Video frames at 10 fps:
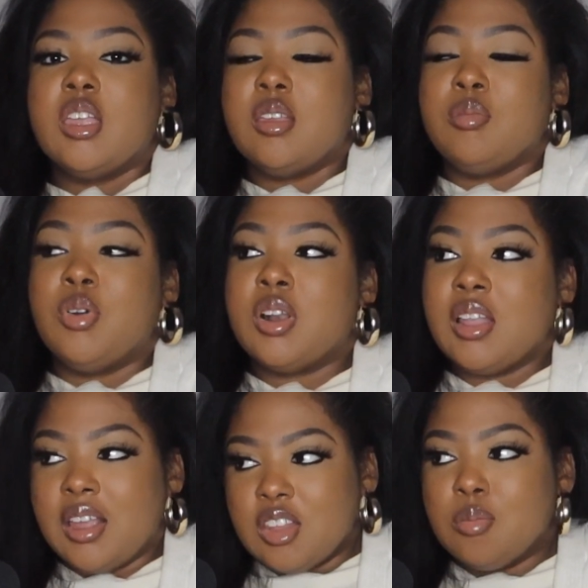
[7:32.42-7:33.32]
More than
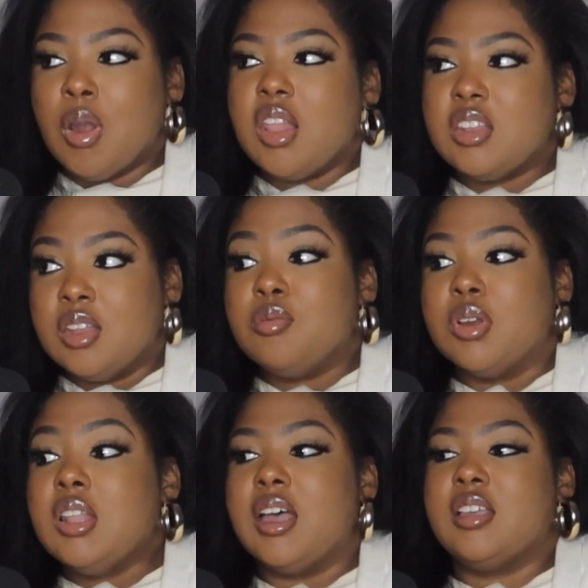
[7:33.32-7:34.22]
likely, you probably didn't
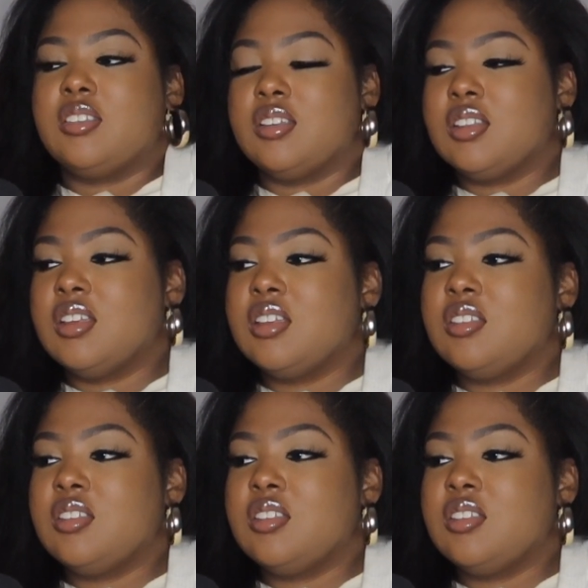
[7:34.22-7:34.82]
realize it,